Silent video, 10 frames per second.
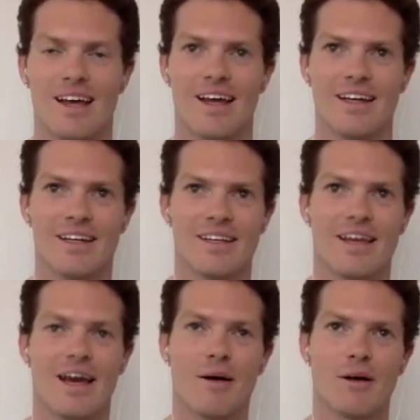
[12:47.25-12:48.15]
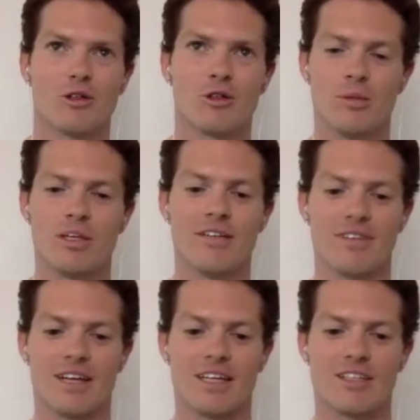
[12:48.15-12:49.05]
And yeah, I truly
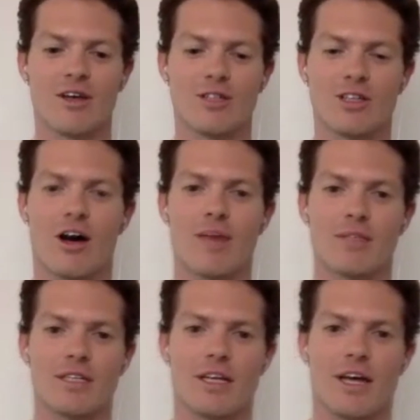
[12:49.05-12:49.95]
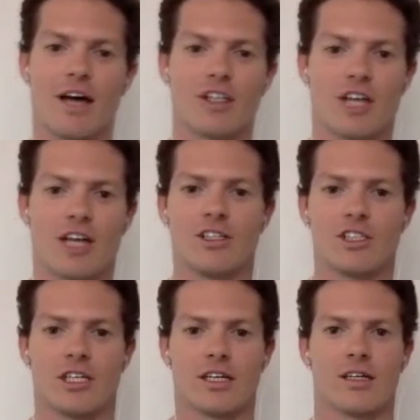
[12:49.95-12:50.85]
believe that it's those times that are
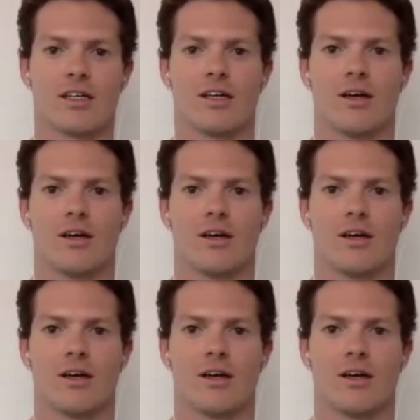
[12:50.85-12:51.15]
challenging.